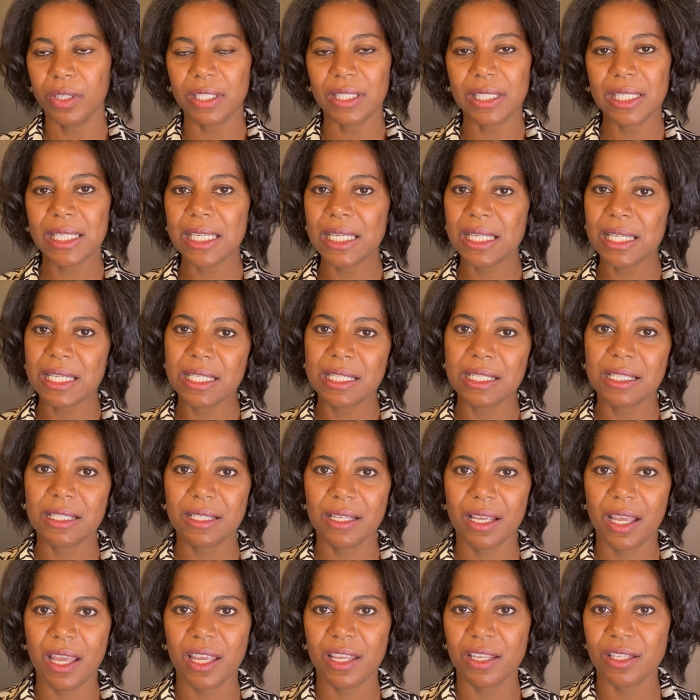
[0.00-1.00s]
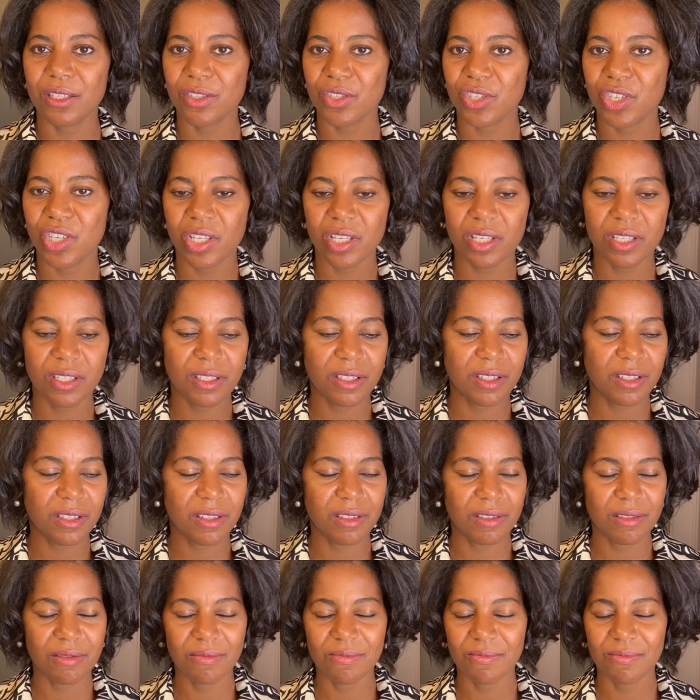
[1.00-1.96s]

needs and just